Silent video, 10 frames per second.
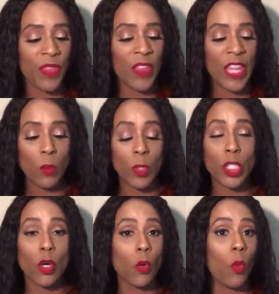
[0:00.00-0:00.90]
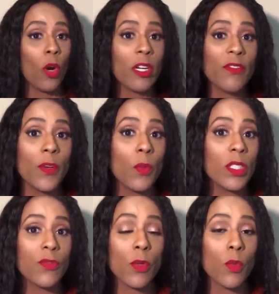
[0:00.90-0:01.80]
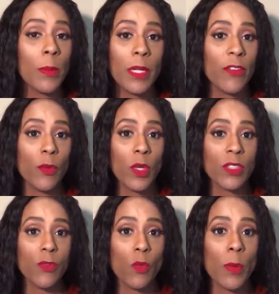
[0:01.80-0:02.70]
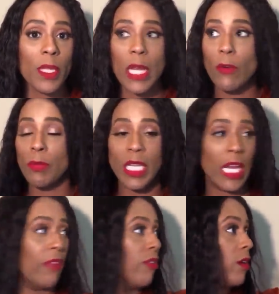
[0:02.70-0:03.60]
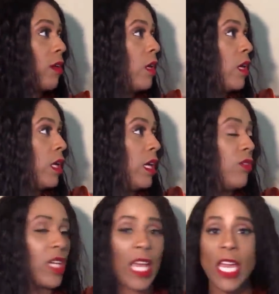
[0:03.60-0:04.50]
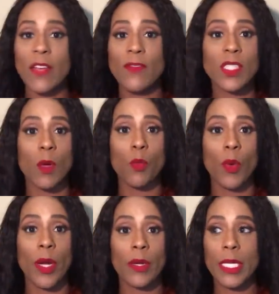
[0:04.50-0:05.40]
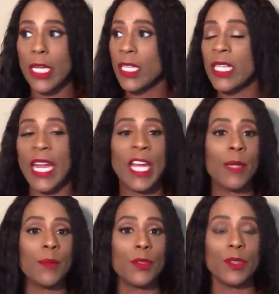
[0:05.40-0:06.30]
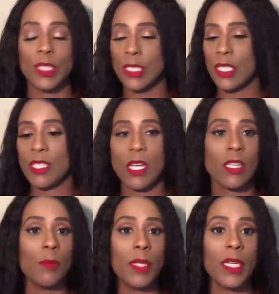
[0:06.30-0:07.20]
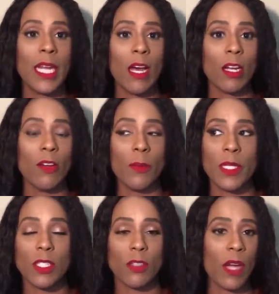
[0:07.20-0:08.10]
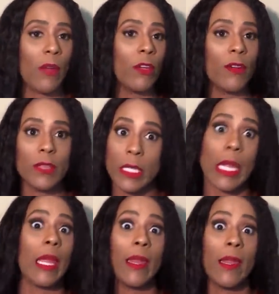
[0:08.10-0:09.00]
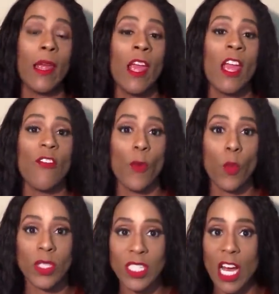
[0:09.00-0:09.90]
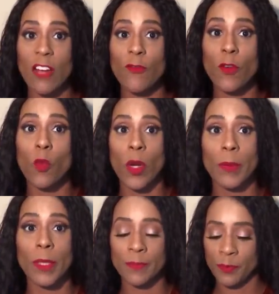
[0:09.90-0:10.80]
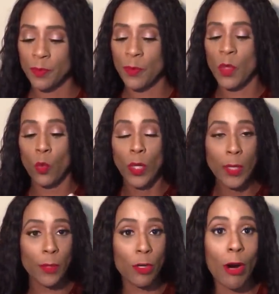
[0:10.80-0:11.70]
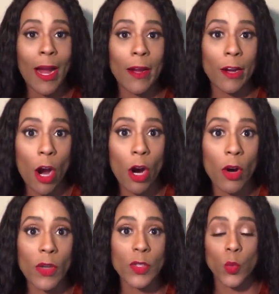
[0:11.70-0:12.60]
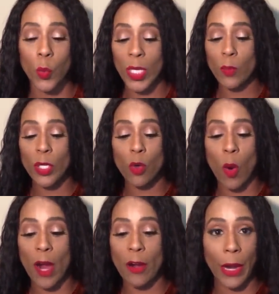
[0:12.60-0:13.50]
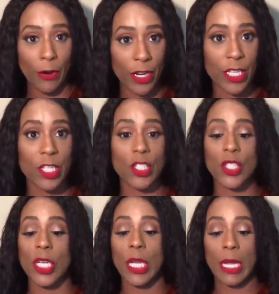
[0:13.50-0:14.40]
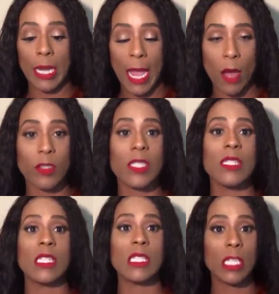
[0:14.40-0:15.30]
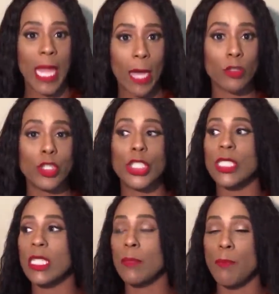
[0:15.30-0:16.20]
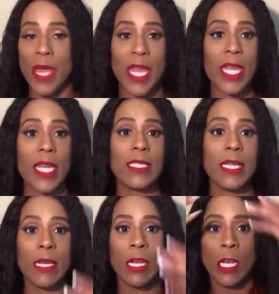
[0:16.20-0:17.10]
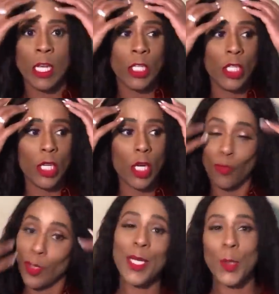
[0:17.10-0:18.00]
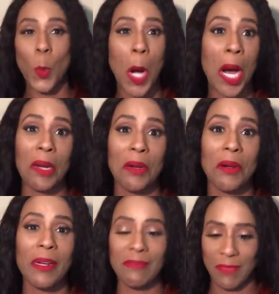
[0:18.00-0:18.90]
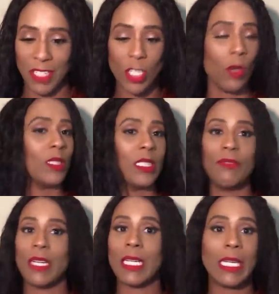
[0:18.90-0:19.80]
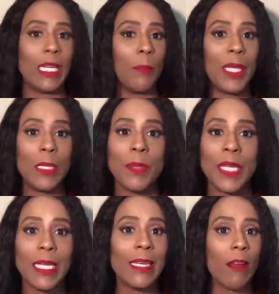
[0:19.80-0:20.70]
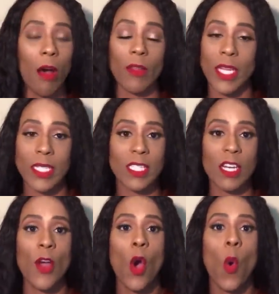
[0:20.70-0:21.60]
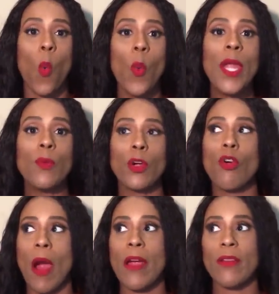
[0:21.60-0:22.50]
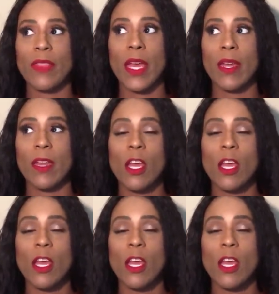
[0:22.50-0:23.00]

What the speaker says: They wouldn't go to work if it wasn't for women. They would be in the cave somewhere killing animals and sucking the blood out of them and surviving off the land if it was not for women. We require cars. We require air conditioning and houses and couches and beds and, you know, running water and, you know, stuff to clean the pee-pee and all that stuff. We require that.